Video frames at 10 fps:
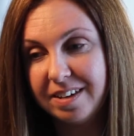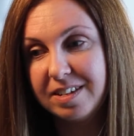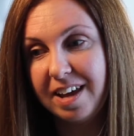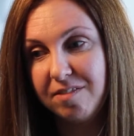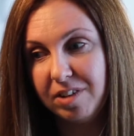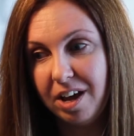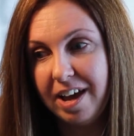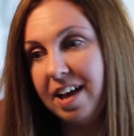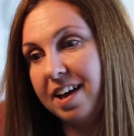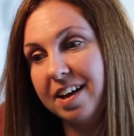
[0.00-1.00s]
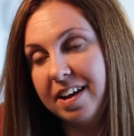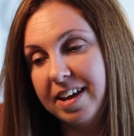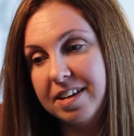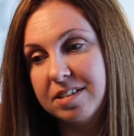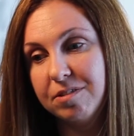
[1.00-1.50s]
to have a light heart
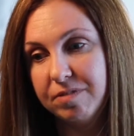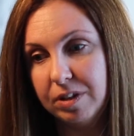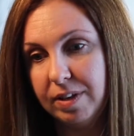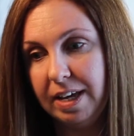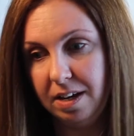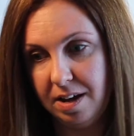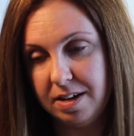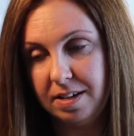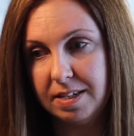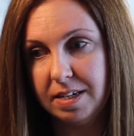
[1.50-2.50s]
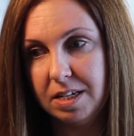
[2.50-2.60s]
and to feel that lightness and